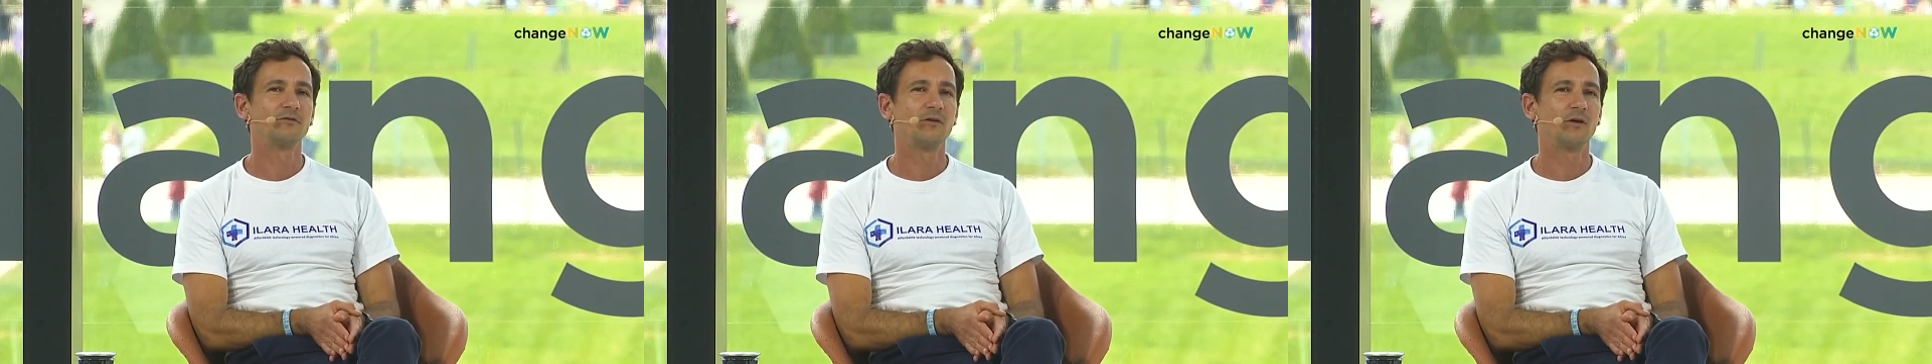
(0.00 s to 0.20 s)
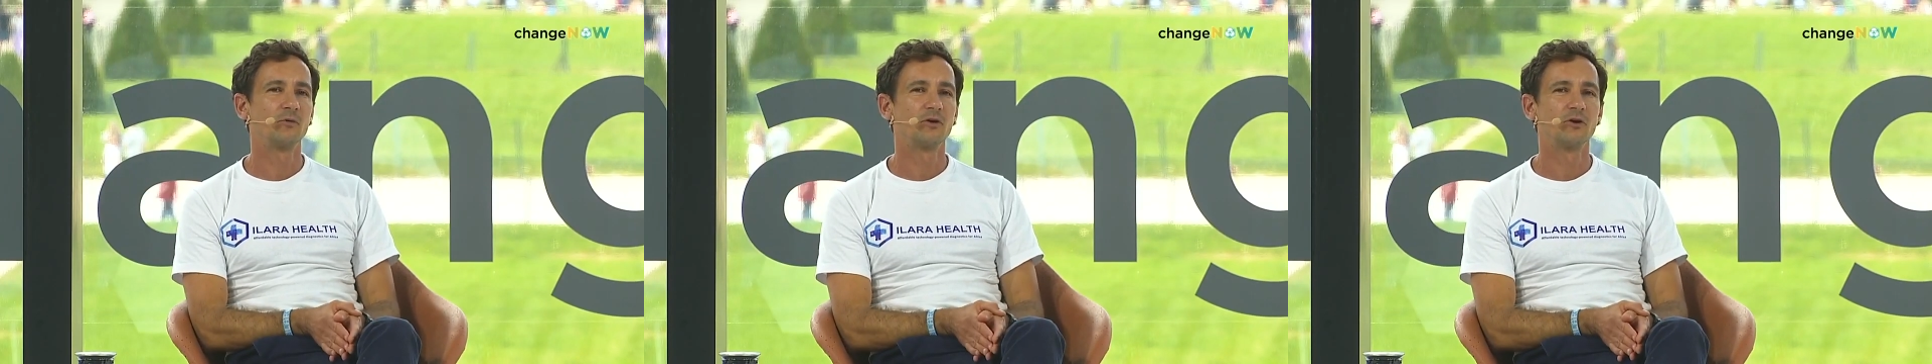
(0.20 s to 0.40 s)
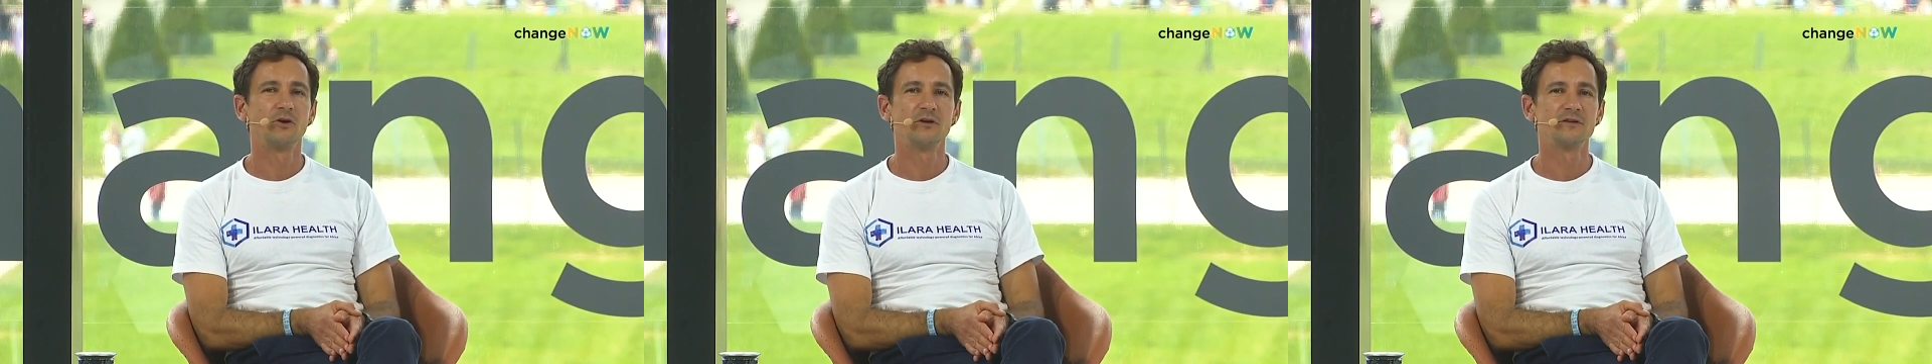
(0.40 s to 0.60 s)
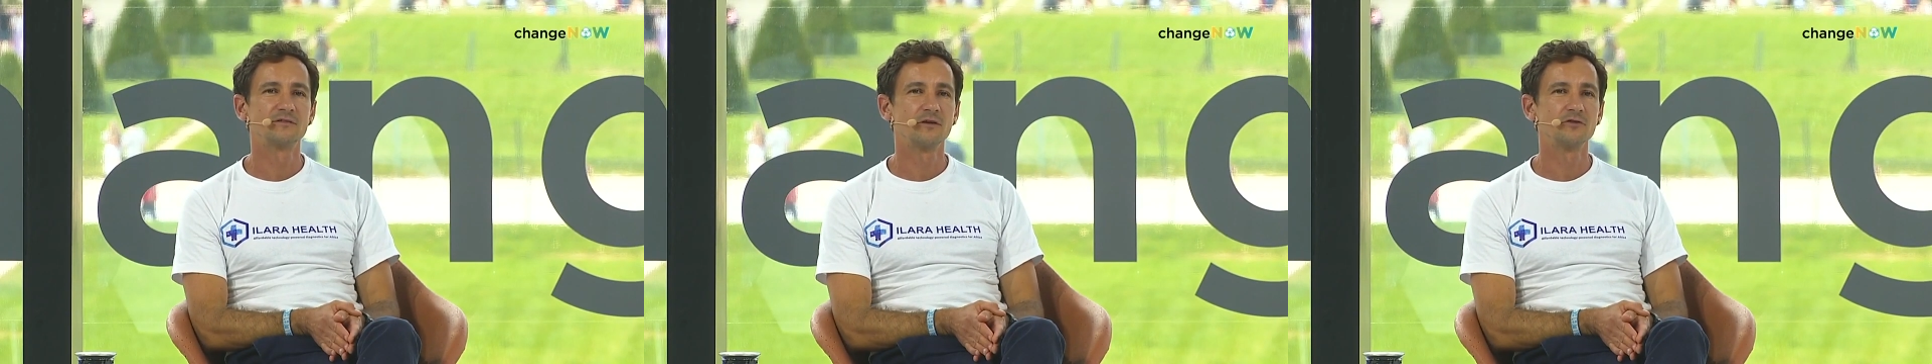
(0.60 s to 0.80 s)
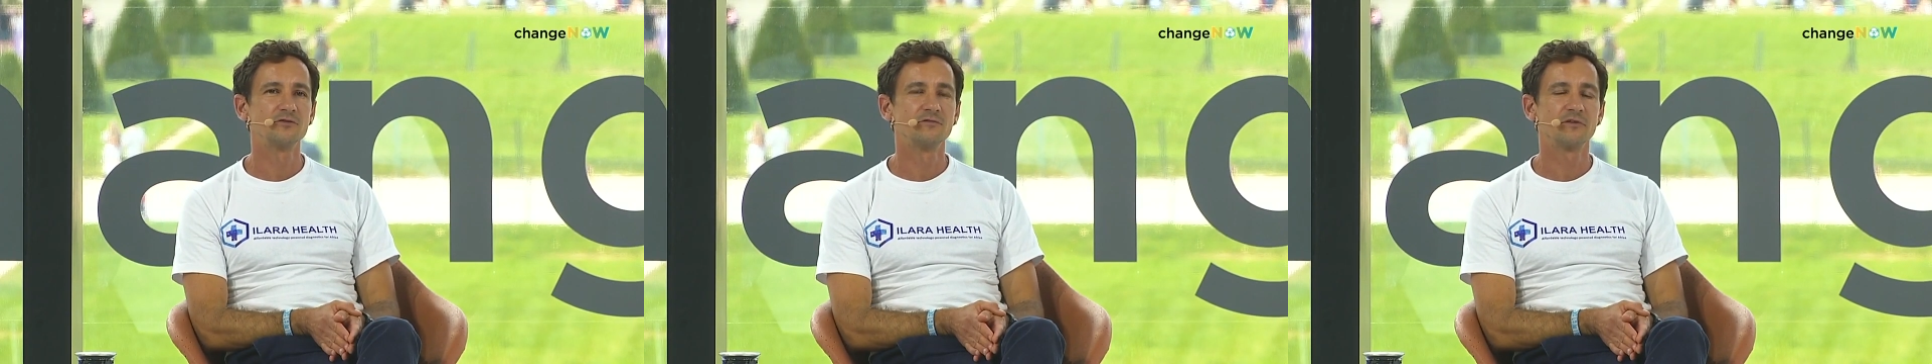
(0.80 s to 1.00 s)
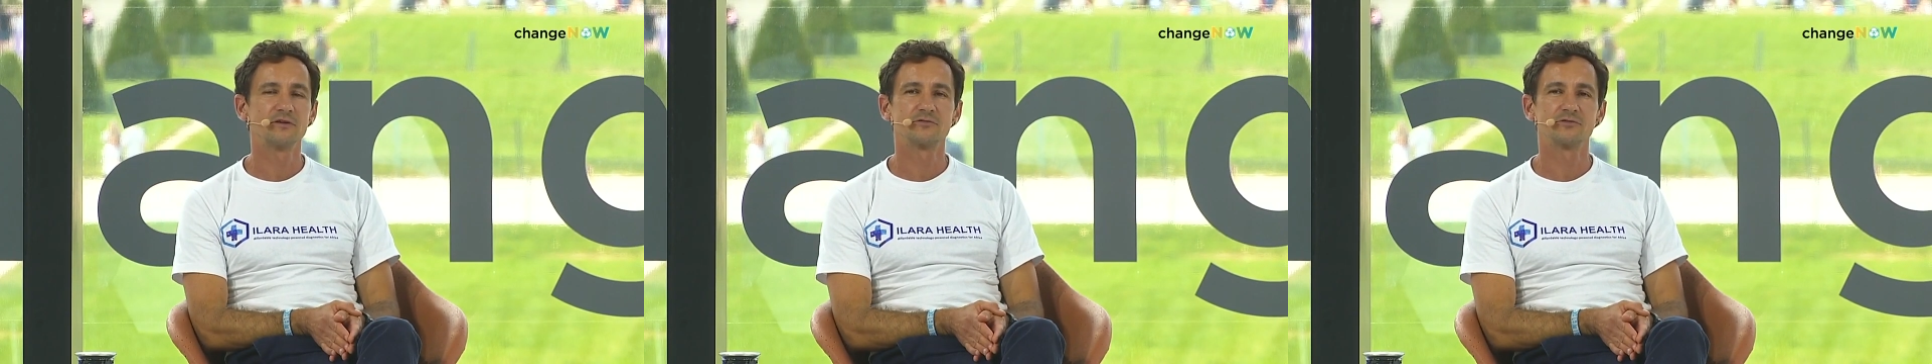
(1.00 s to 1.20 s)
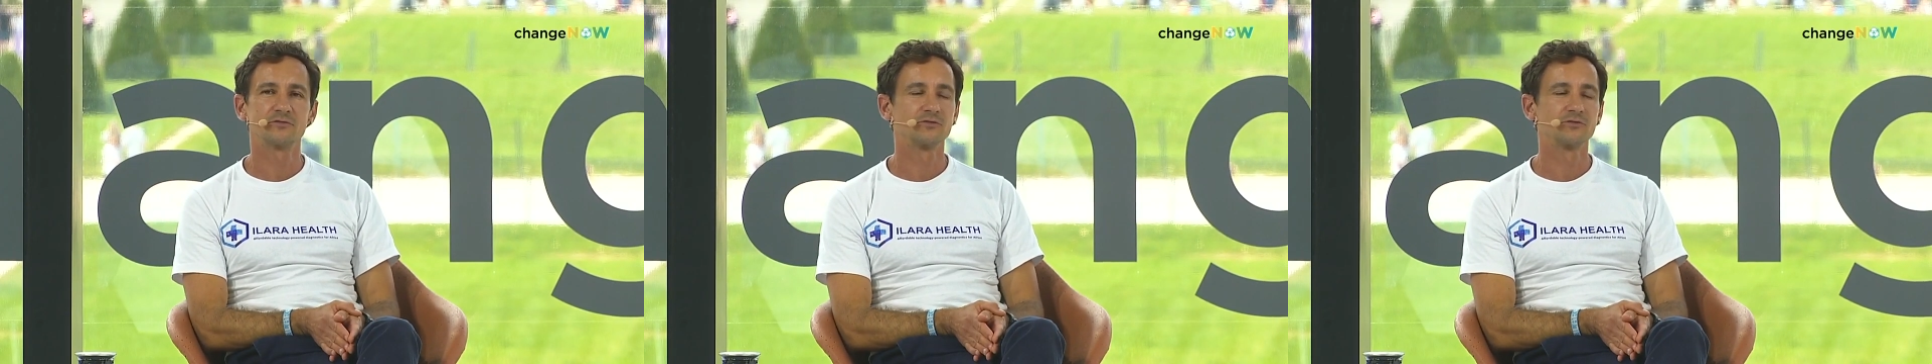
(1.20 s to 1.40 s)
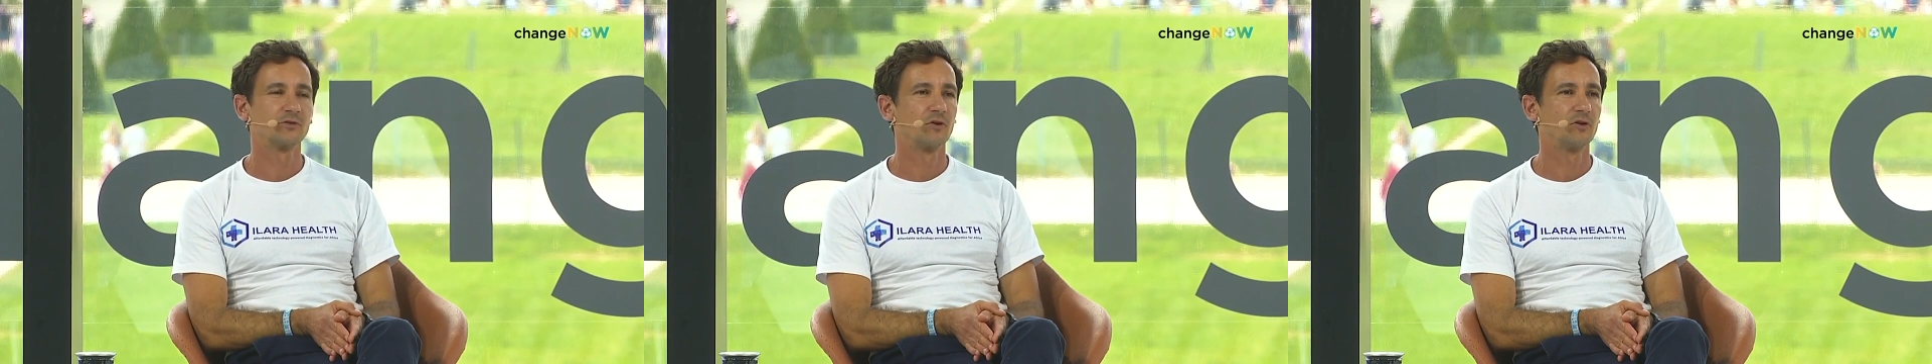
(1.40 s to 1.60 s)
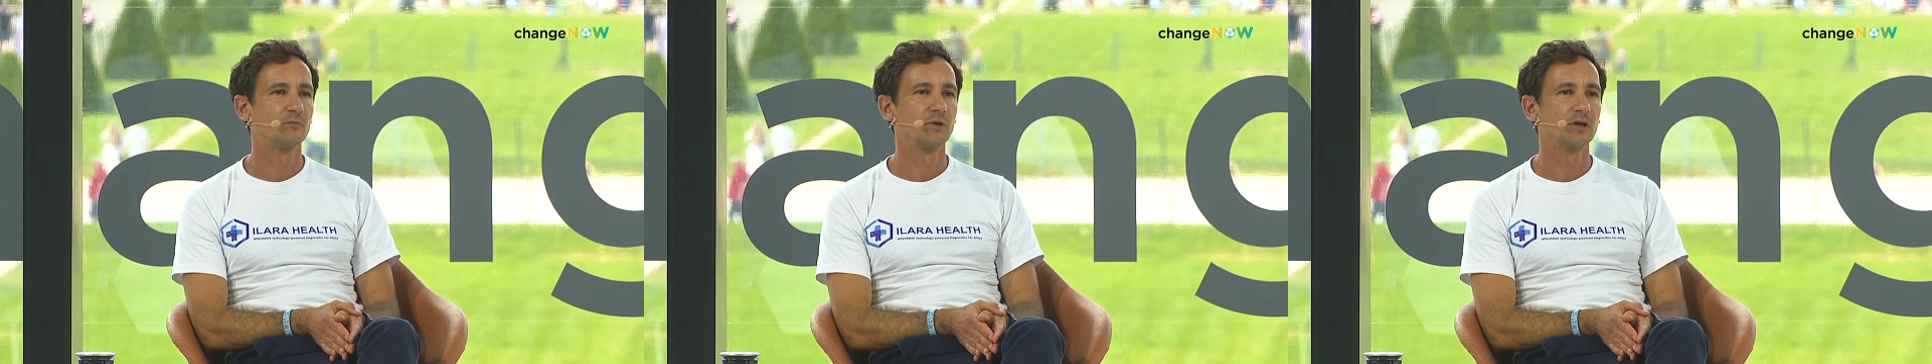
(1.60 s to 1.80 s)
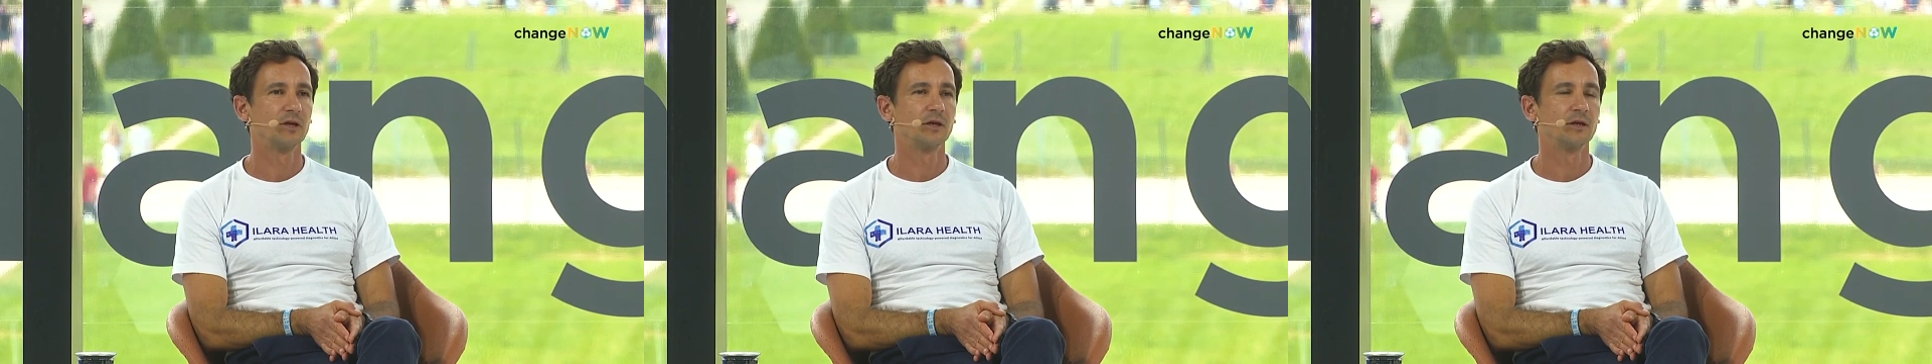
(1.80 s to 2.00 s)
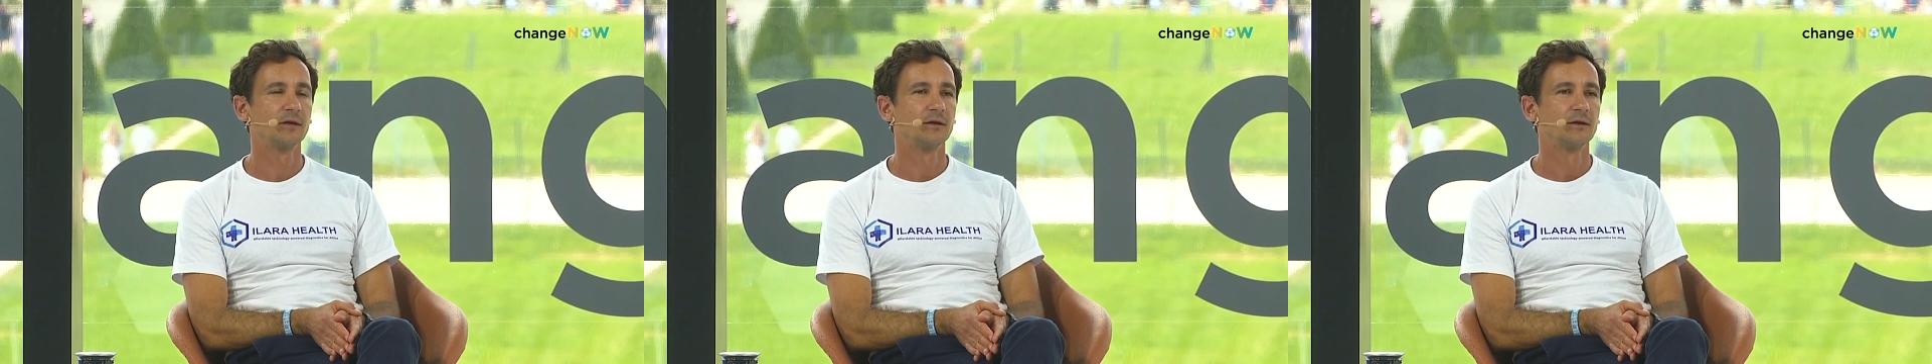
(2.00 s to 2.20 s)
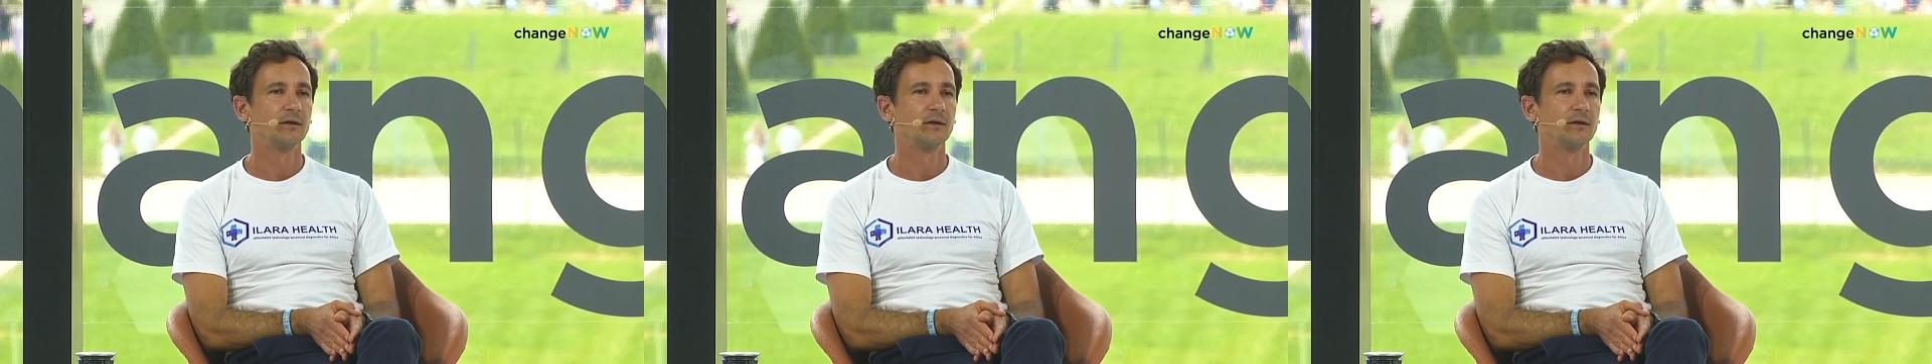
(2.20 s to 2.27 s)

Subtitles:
our early stage investors told me,